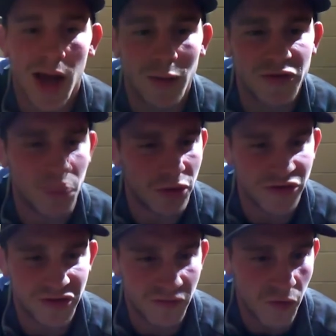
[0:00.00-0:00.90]
I was more
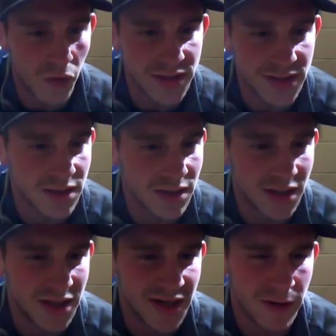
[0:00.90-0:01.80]
just a voice in
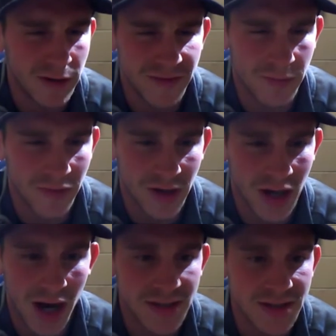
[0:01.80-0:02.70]
the ear of some of our
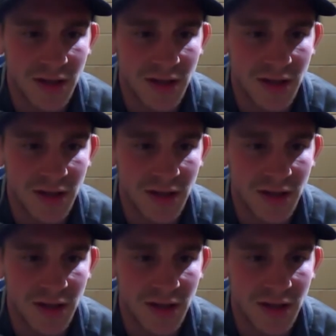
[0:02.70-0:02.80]
guys,